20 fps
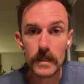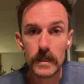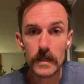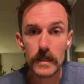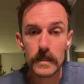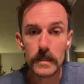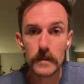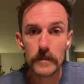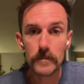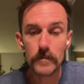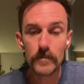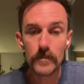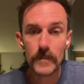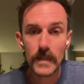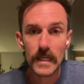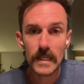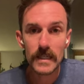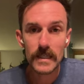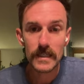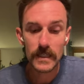Um,
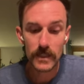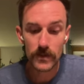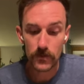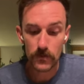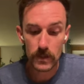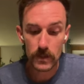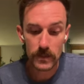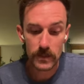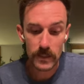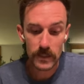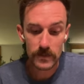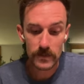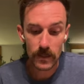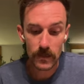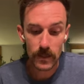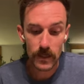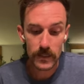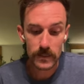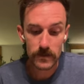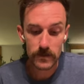and three things I
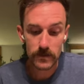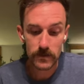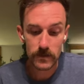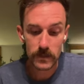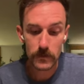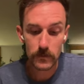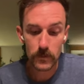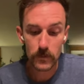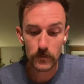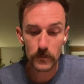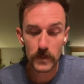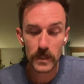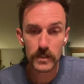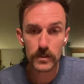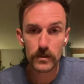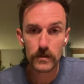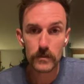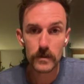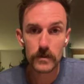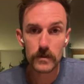like to keep them
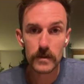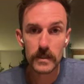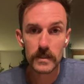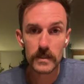measurable,